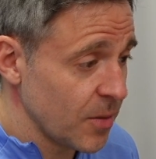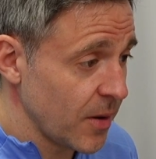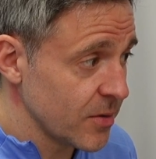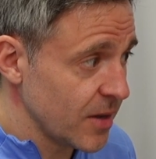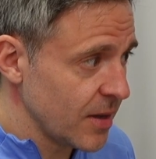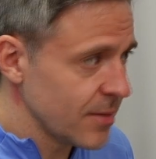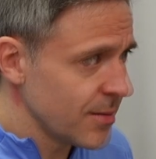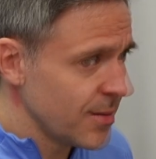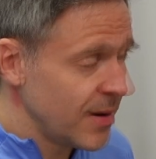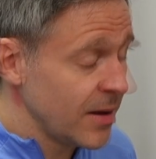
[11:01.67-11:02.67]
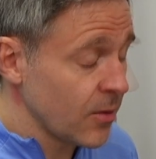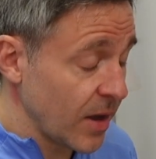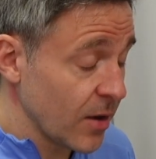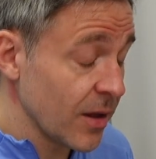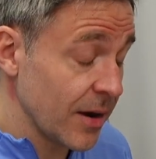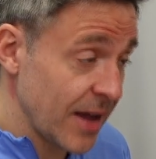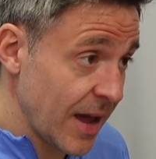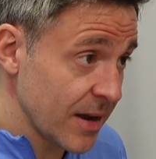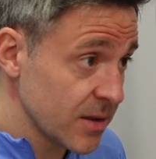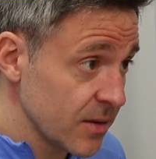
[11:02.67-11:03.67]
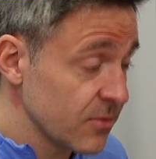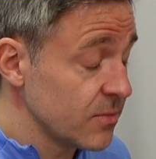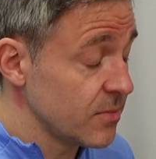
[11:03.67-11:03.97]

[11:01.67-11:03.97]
about that. Being regularly active